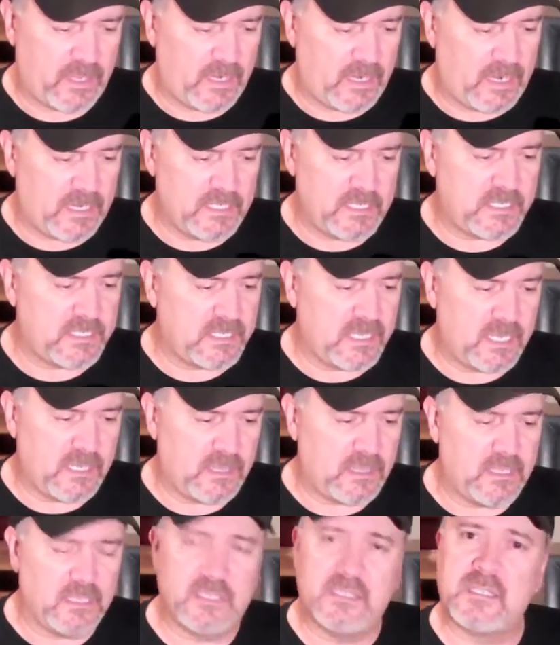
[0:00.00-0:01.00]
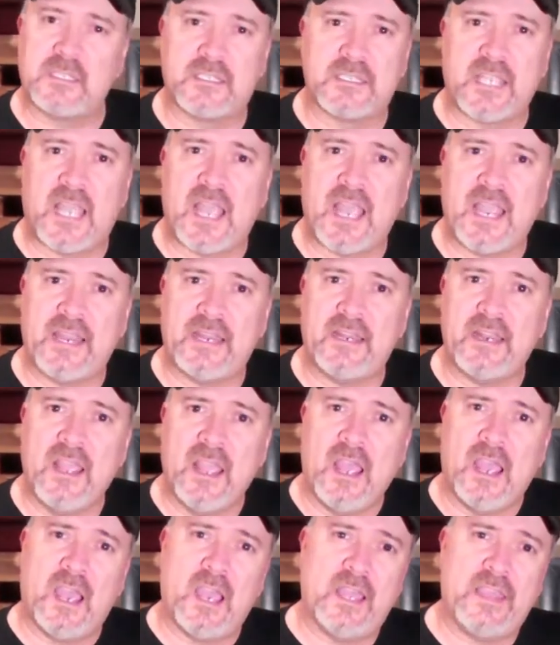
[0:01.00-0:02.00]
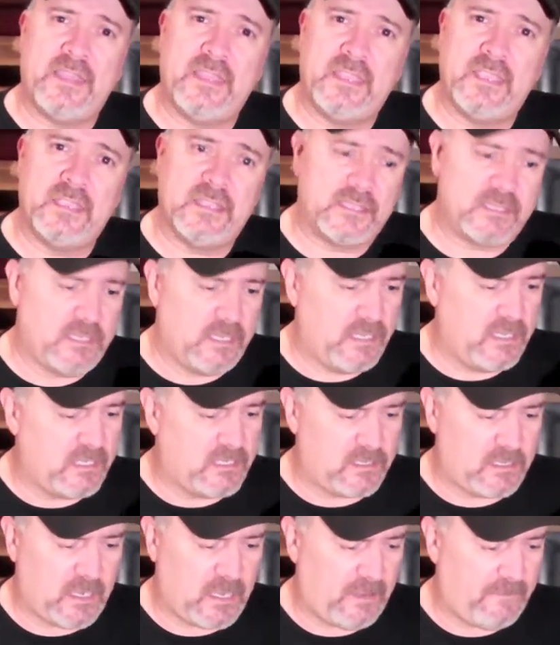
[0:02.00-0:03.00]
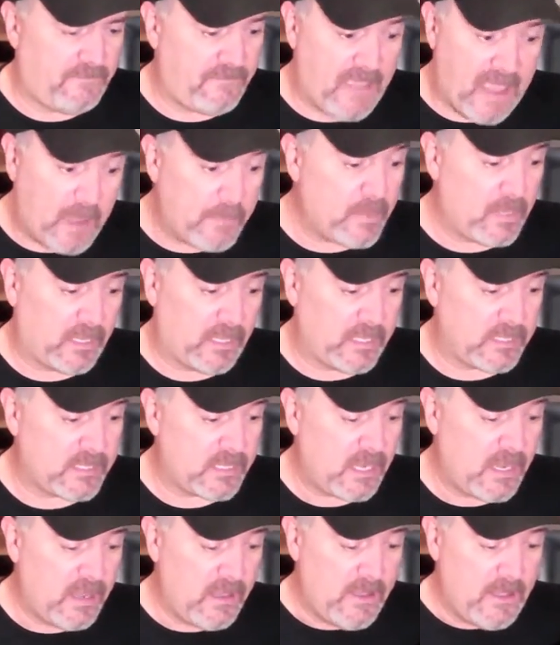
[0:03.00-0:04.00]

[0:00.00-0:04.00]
and I just think the design on this is fabulous.